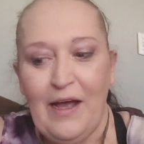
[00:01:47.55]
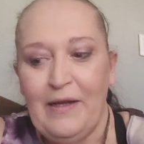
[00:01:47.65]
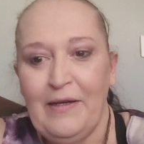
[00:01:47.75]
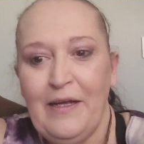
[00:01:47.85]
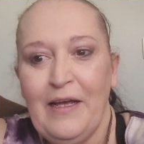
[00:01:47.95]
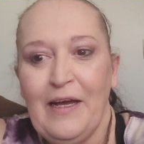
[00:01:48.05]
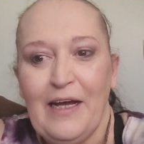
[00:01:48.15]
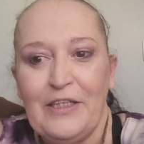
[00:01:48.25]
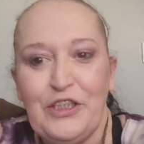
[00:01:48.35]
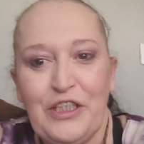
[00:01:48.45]
I,
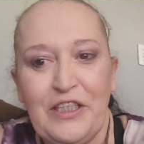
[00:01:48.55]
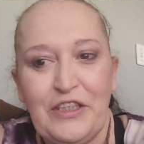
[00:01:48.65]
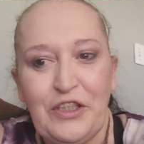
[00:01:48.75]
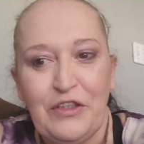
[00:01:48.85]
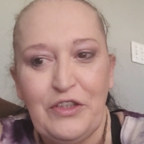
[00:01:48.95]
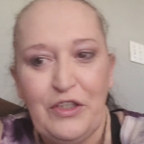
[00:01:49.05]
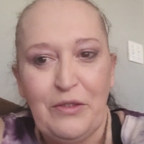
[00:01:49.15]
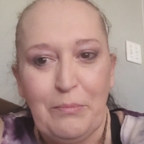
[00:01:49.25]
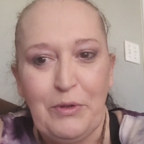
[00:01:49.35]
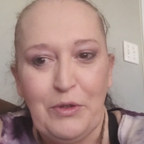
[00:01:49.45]
I should have showed you
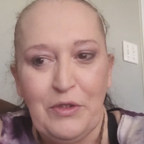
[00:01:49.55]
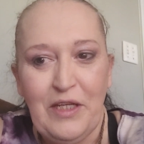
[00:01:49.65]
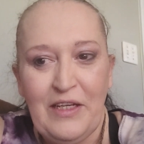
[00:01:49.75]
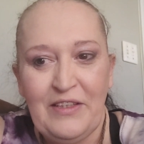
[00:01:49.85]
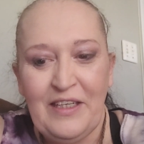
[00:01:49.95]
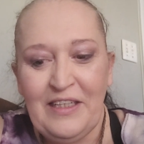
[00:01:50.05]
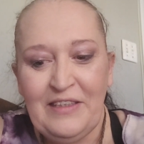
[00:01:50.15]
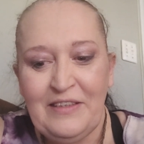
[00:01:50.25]
the pull on the